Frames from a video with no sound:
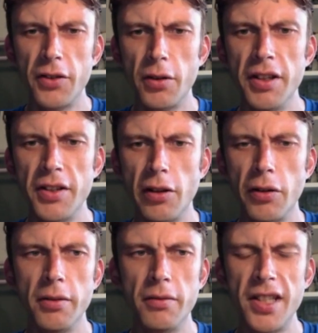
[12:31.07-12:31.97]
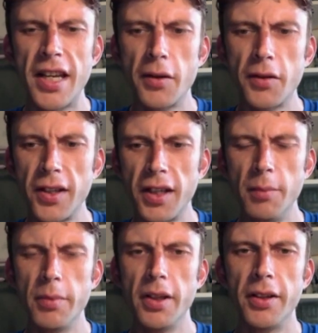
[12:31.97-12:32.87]
So it needs a lot of T L
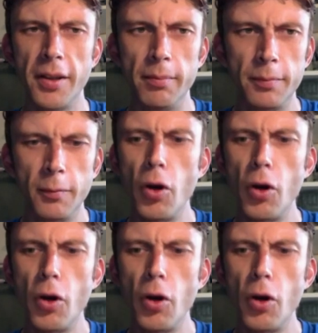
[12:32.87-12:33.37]
C, but um, yeah.